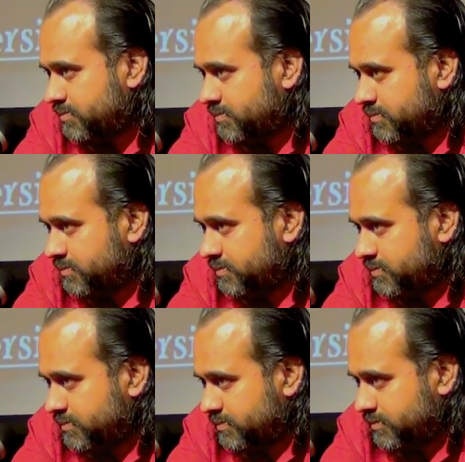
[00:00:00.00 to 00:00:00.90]
something
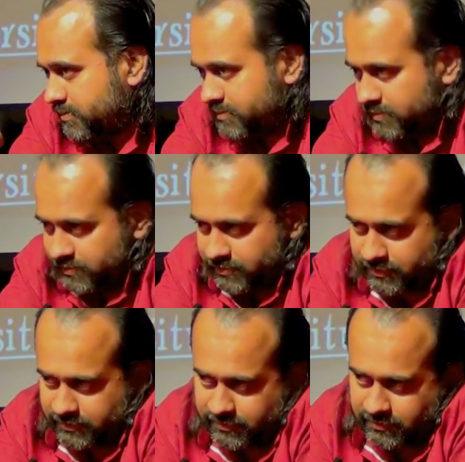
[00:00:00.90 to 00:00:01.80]
that
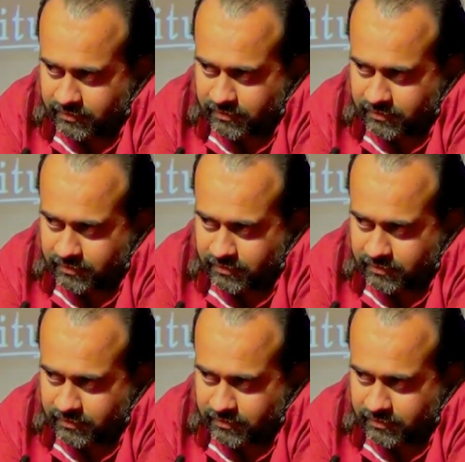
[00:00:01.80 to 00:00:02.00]
happened